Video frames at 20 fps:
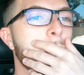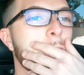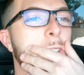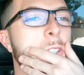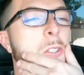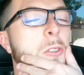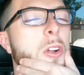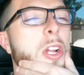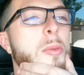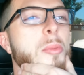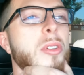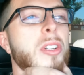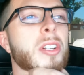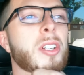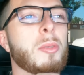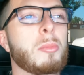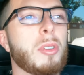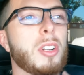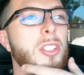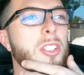It's scraping
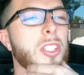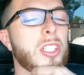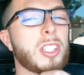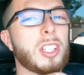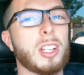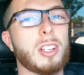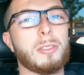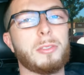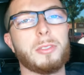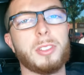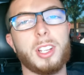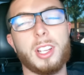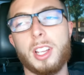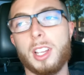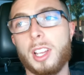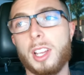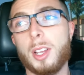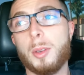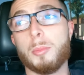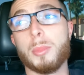on a bunch of stuff,
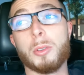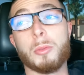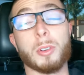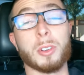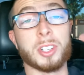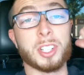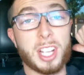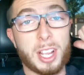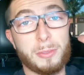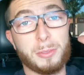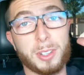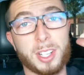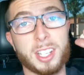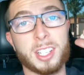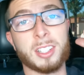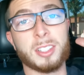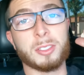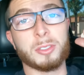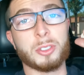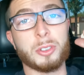but we're definitely
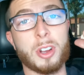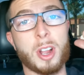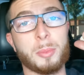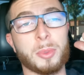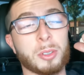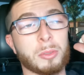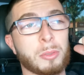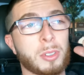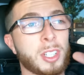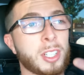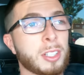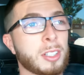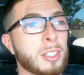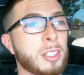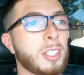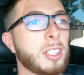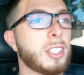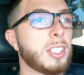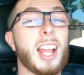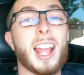going to drop the rear.